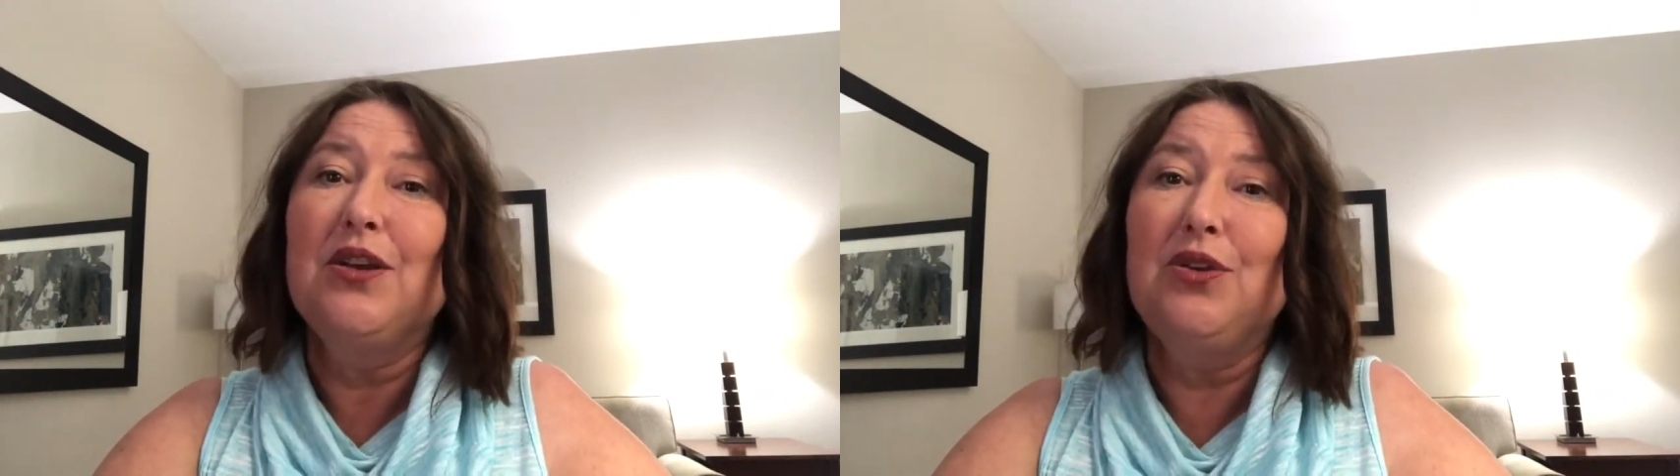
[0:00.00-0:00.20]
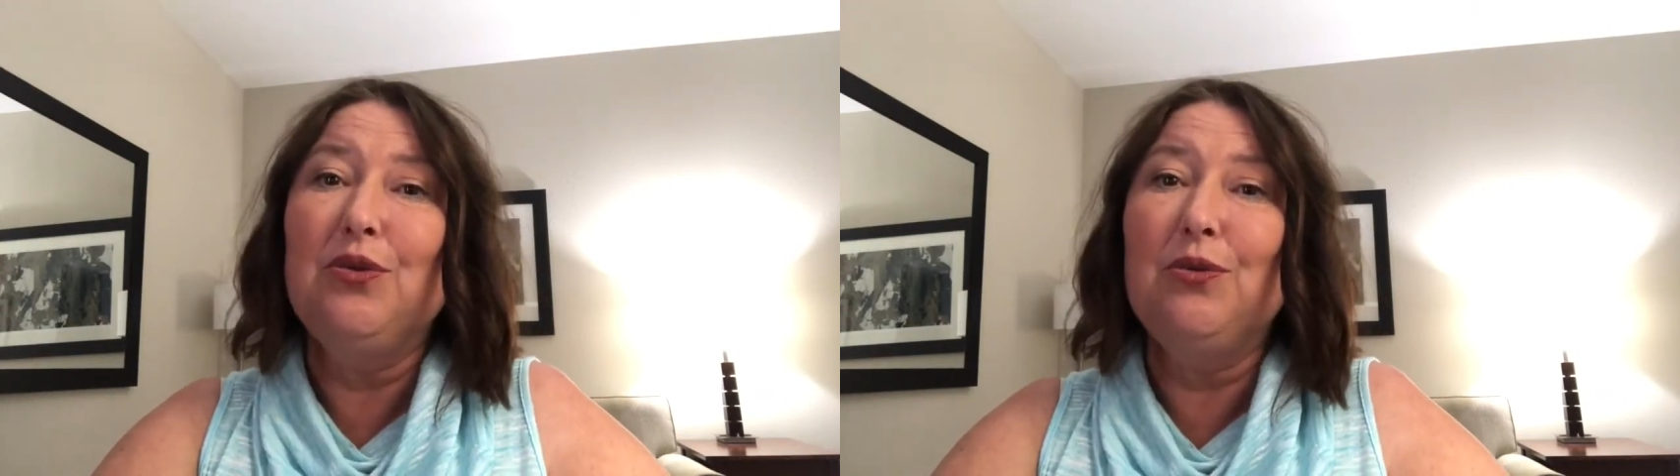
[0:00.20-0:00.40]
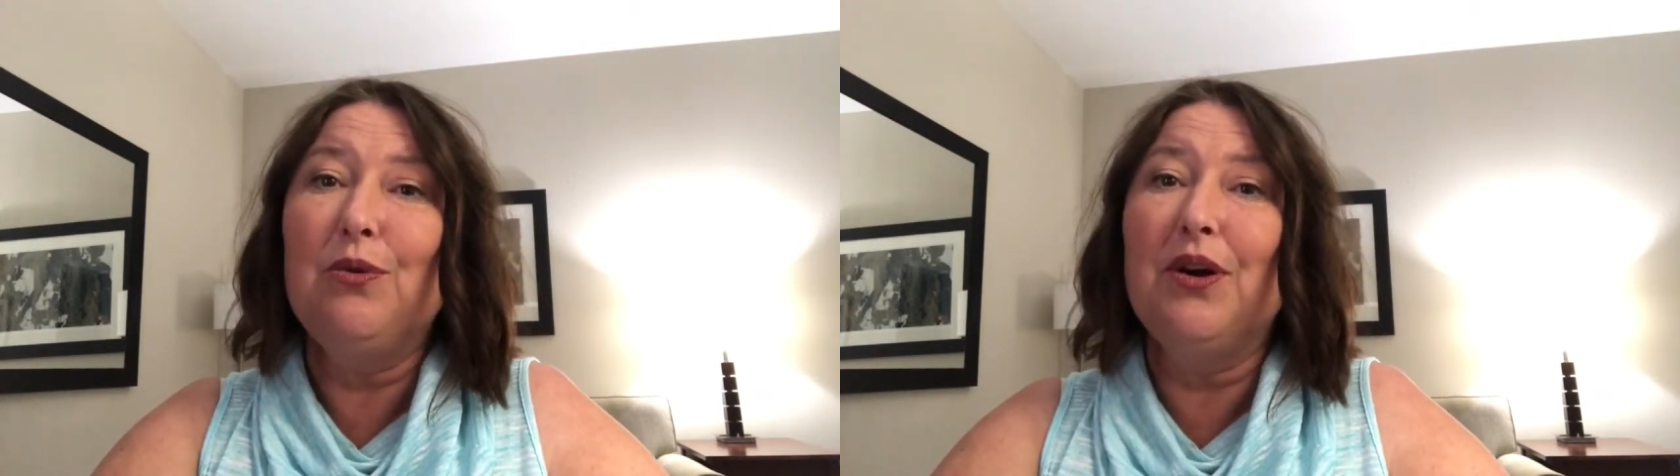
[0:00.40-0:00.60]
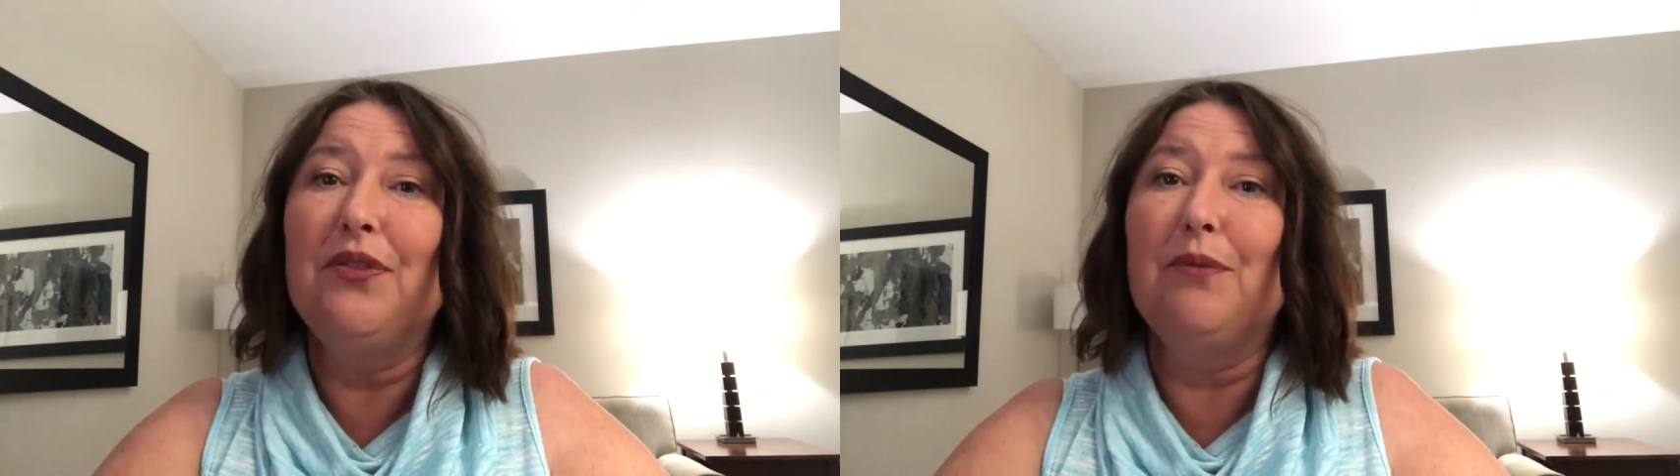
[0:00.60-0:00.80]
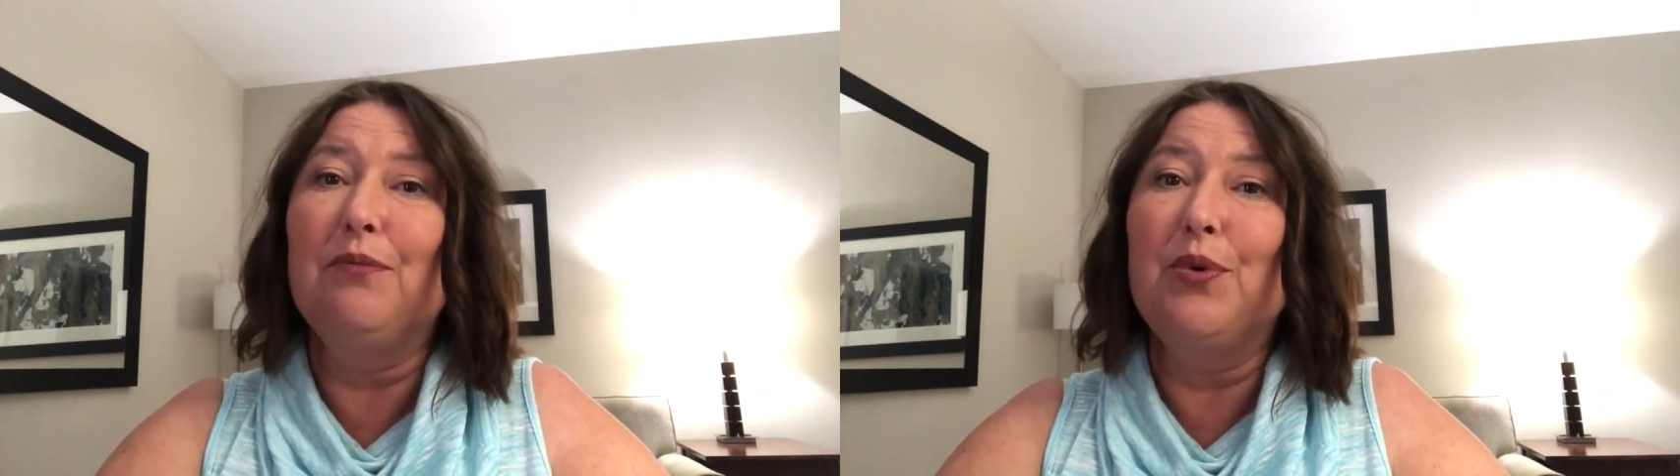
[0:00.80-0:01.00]
you
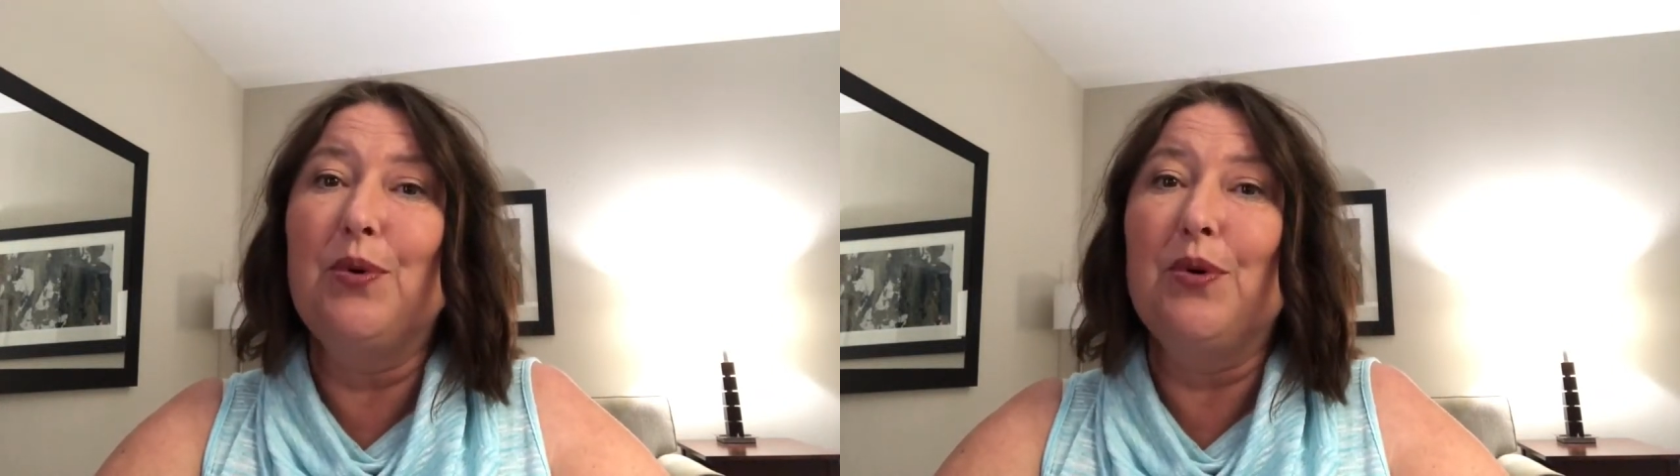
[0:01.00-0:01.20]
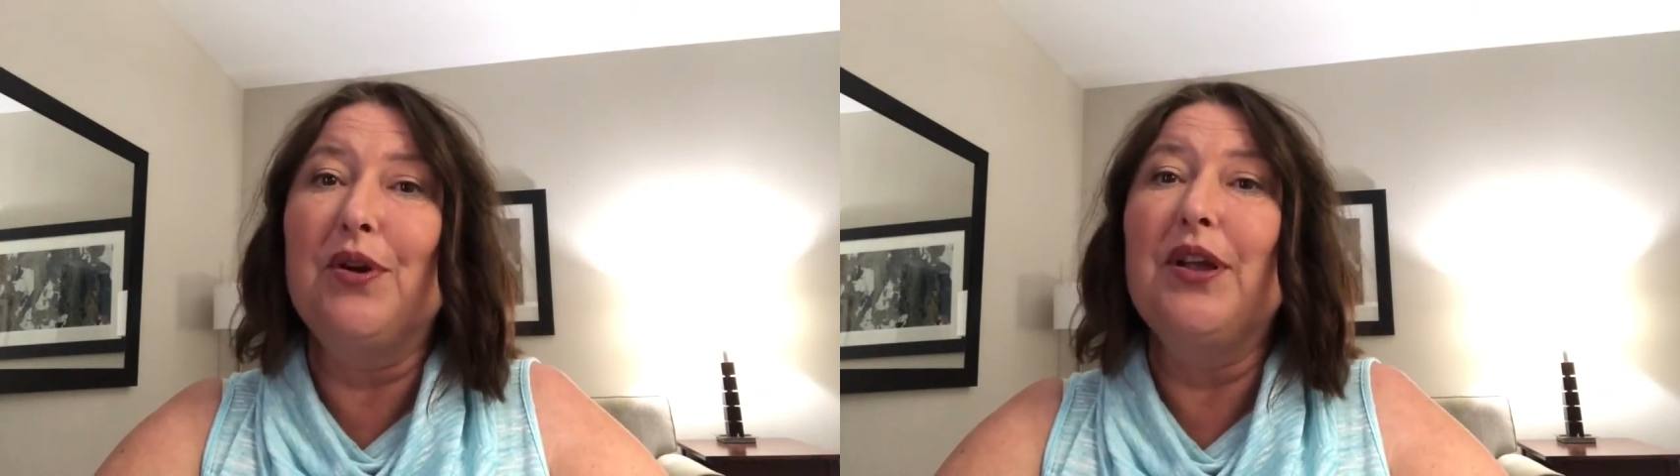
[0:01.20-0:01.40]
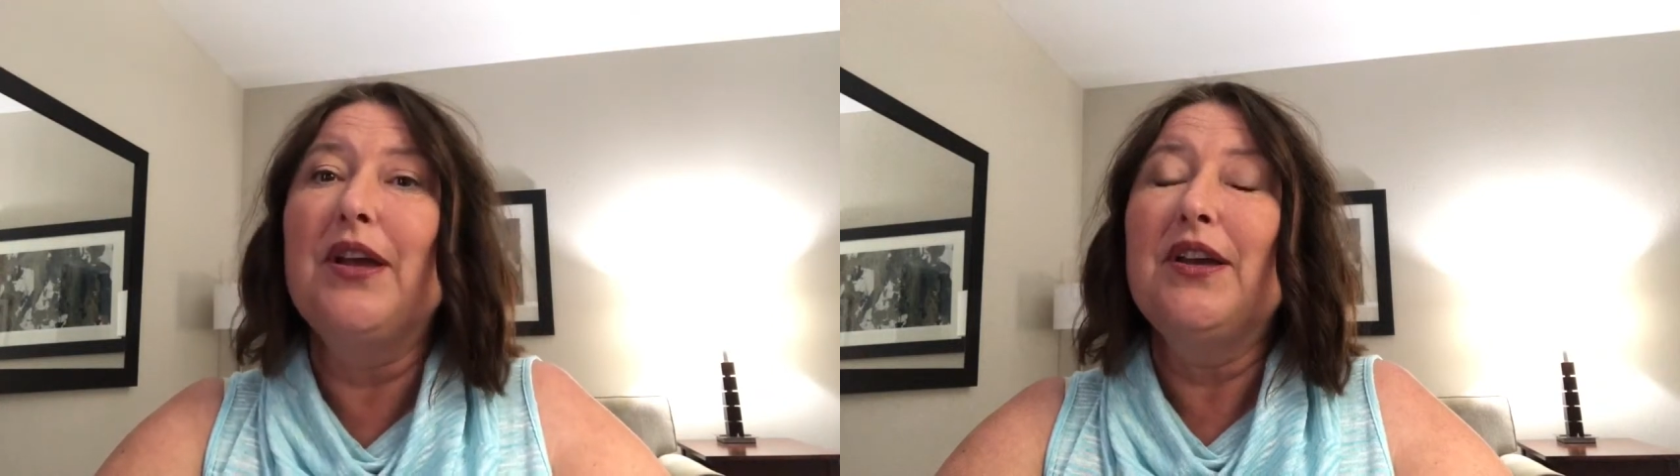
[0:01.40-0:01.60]
want the board